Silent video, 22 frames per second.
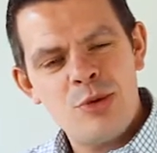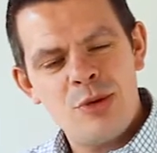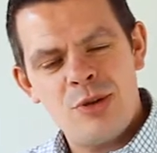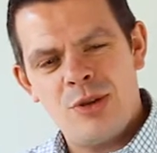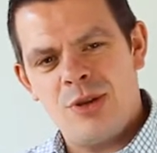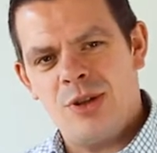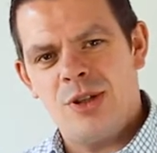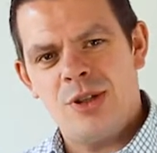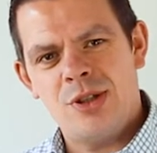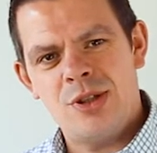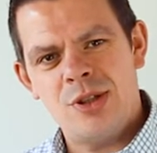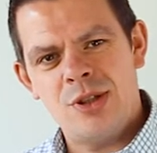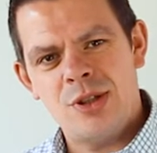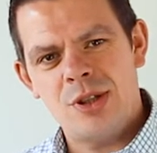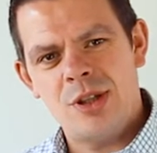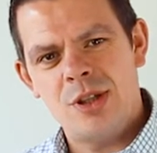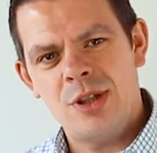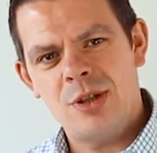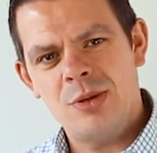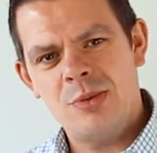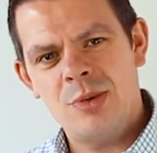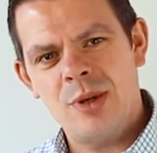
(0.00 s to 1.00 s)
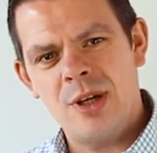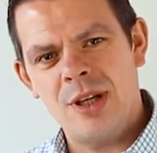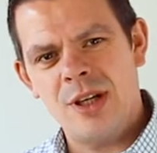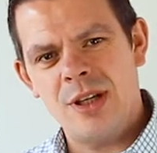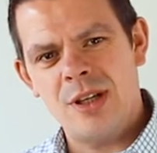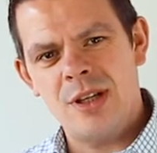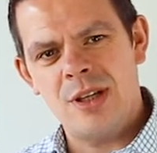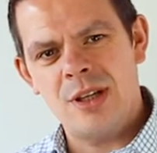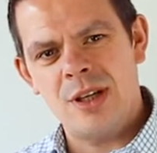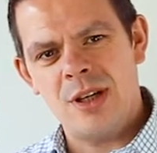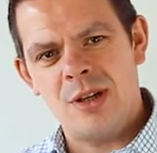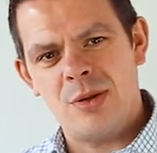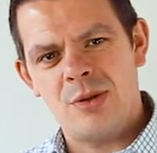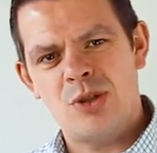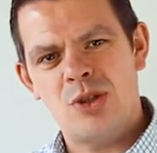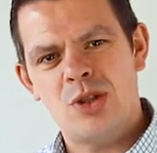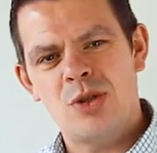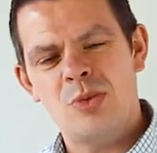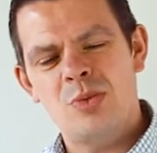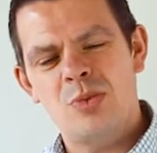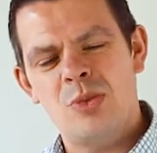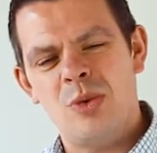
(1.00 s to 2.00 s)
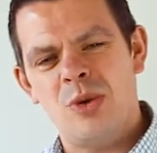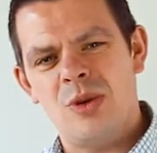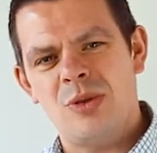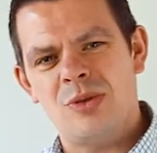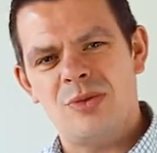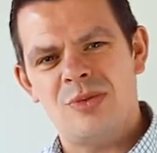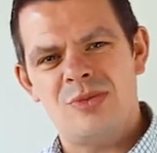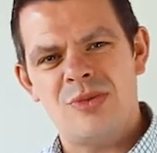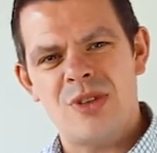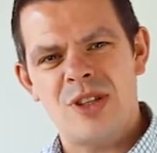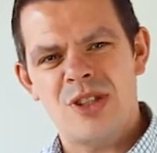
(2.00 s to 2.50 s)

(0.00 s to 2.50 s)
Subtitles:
worse when someone